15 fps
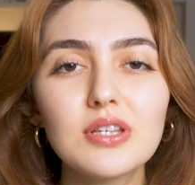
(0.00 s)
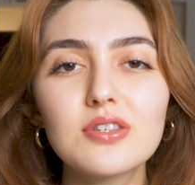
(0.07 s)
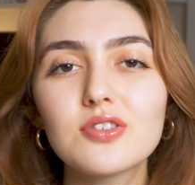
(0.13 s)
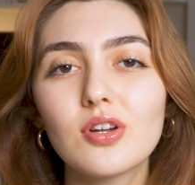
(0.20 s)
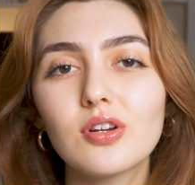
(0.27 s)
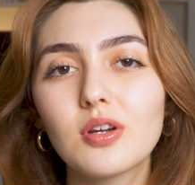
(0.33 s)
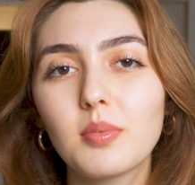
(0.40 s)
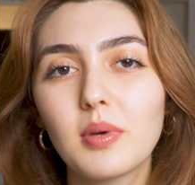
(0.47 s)
let's
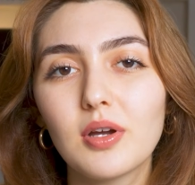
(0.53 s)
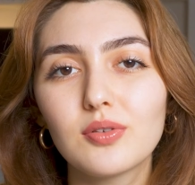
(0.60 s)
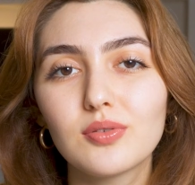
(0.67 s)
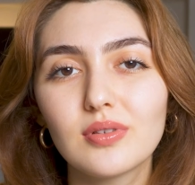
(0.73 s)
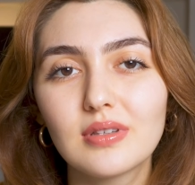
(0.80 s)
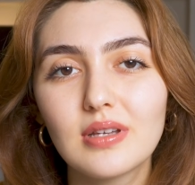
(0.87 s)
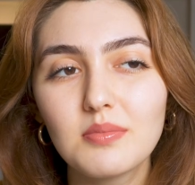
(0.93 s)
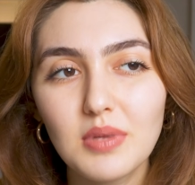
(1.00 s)
talk
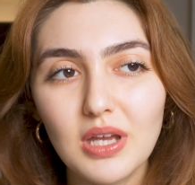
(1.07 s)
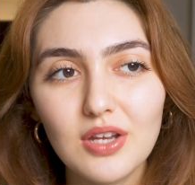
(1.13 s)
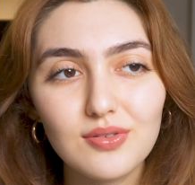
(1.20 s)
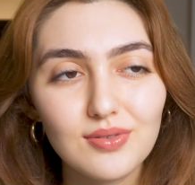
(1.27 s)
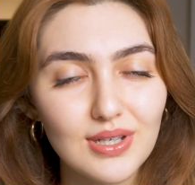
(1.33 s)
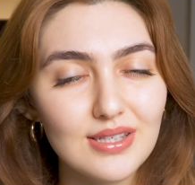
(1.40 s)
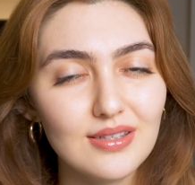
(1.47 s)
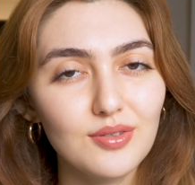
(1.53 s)
about the main
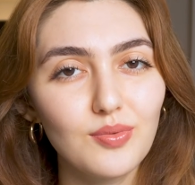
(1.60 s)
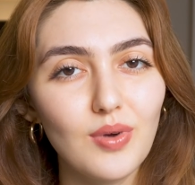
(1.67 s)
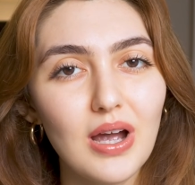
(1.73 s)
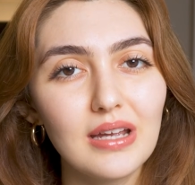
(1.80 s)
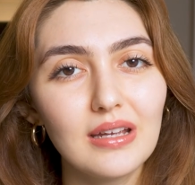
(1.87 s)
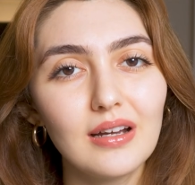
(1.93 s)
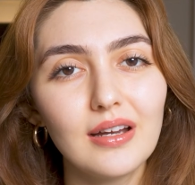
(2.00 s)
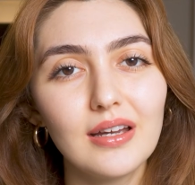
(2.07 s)
reason
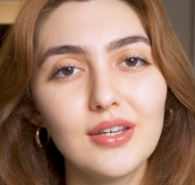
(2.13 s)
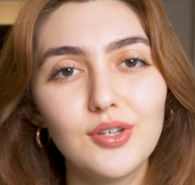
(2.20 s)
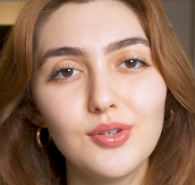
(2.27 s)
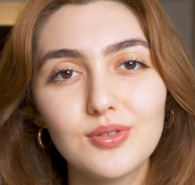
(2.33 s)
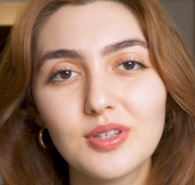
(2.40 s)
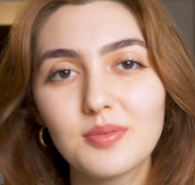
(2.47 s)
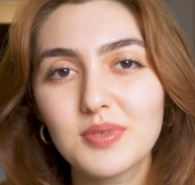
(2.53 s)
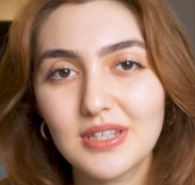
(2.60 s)
why I
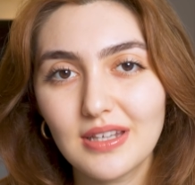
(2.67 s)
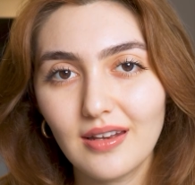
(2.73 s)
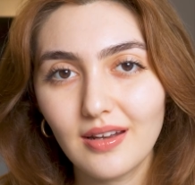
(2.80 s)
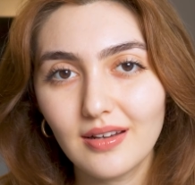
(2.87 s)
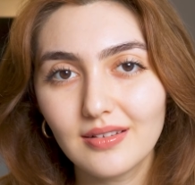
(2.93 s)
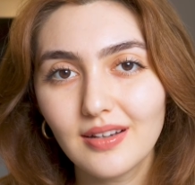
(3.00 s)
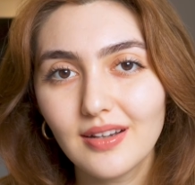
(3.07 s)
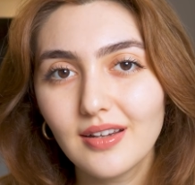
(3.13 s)
use
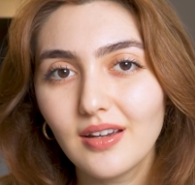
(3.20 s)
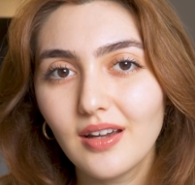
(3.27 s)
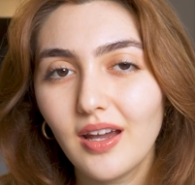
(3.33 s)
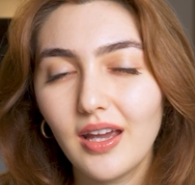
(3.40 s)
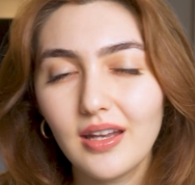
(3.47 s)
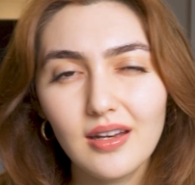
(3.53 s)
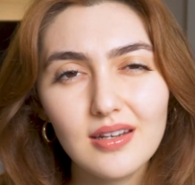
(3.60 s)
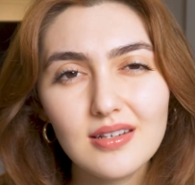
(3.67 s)
Obsidian,
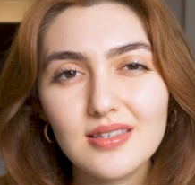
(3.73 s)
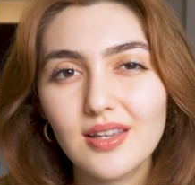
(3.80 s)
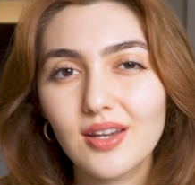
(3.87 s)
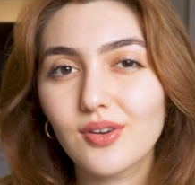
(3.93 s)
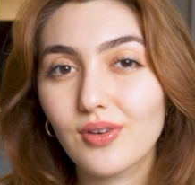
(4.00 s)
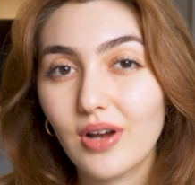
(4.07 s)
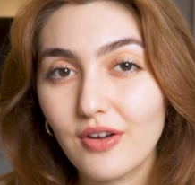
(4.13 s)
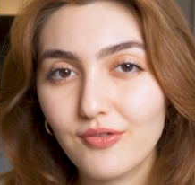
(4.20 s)
and it is the
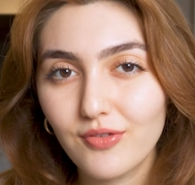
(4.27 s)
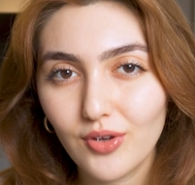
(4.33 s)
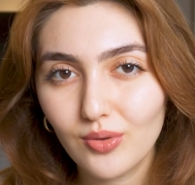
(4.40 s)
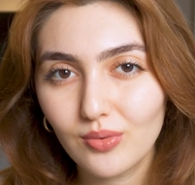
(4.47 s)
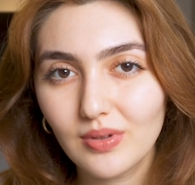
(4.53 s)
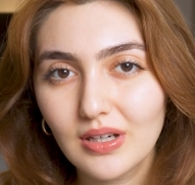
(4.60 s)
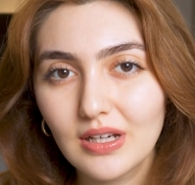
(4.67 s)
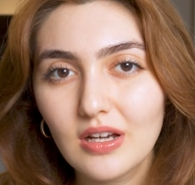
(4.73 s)
graph
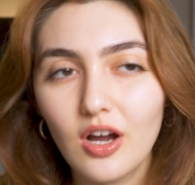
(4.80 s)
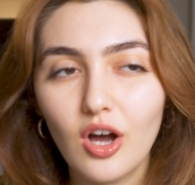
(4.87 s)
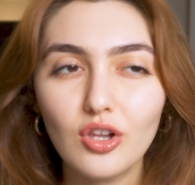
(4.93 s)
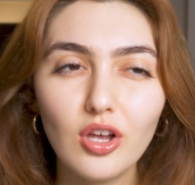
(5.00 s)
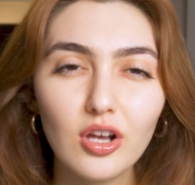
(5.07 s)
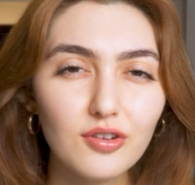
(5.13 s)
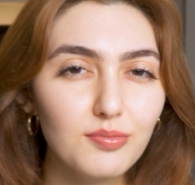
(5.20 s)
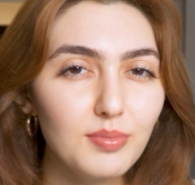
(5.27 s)
view. A
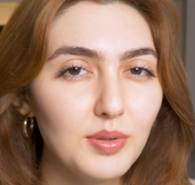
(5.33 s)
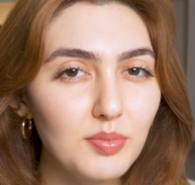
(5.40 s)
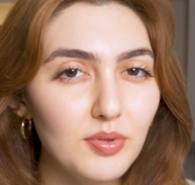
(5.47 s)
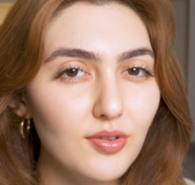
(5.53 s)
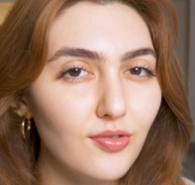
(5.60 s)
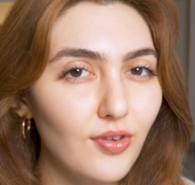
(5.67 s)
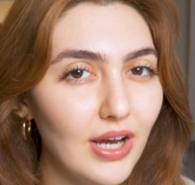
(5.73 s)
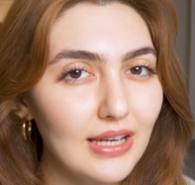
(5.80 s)
lot of
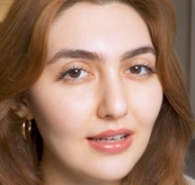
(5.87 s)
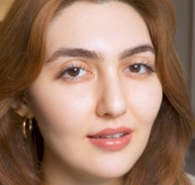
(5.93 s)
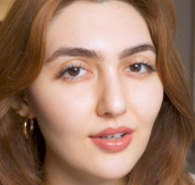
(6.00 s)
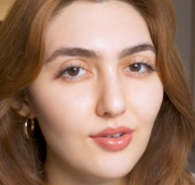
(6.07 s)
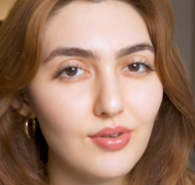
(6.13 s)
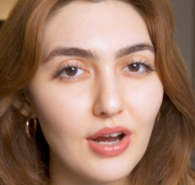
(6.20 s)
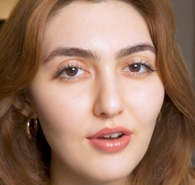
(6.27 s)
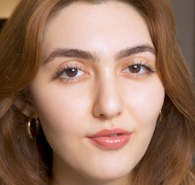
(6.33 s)
people
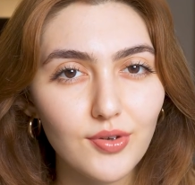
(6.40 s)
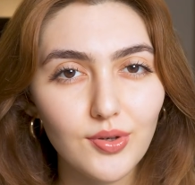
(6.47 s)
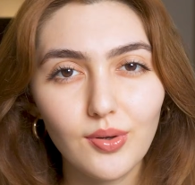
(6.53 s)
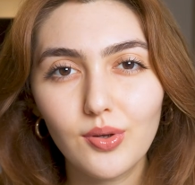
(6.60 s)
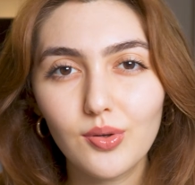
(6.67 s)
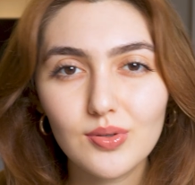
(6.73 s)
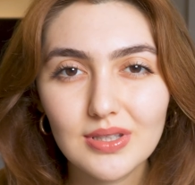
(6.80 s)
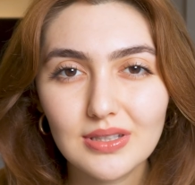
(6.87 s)
find graph view
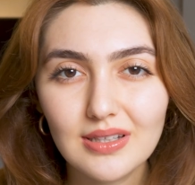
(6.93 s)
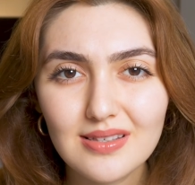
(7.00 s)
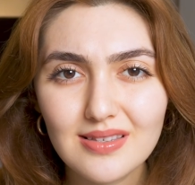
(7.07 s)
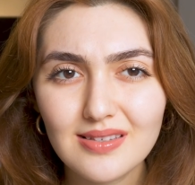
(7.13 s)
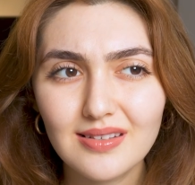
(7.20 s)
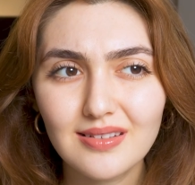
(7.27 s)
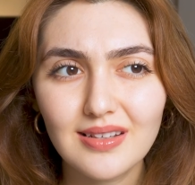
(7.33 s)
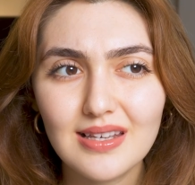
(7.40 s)

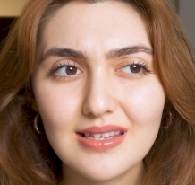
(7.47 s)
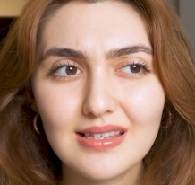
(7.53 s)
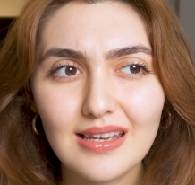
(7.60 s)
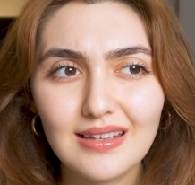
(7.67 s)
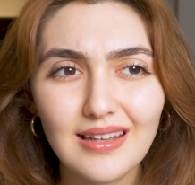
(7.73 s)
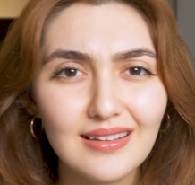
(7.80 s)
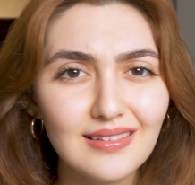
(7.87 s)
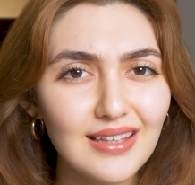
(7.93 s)
useless and they
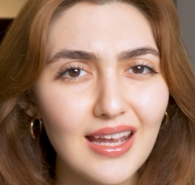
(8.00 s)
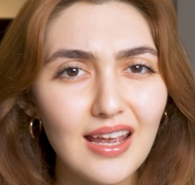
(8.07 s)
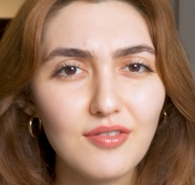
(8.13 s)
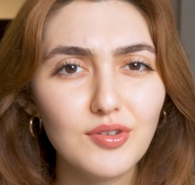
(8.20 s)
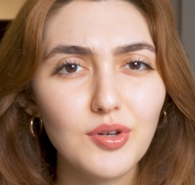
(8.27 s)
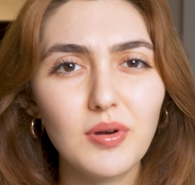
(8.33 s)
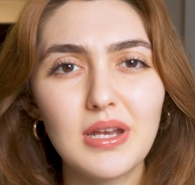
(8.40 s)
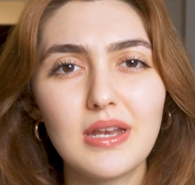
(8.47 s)
say that they have
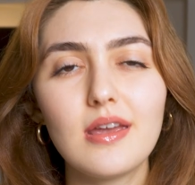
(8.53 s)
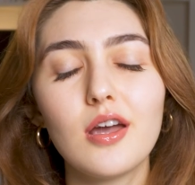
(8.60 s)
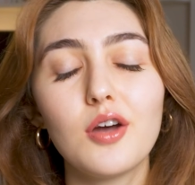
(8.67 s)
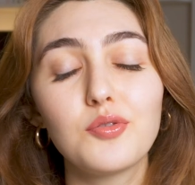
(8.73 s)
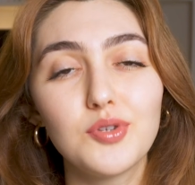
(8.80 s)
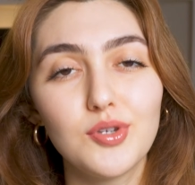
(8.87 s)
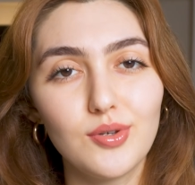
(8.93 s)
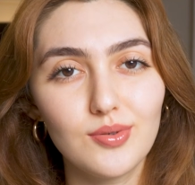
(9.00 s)
no idea
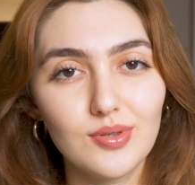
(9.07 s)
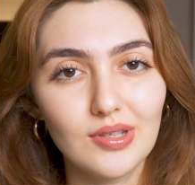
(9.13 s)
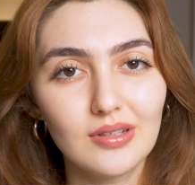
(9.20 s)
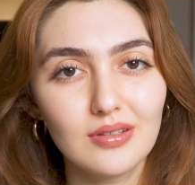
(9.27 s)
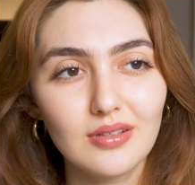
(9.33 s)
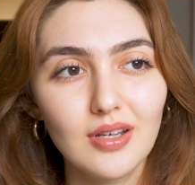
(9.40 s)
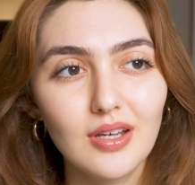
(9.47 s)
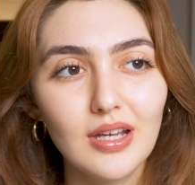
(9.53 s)
how to use
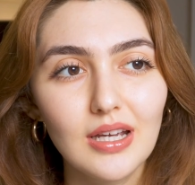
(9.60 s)
it.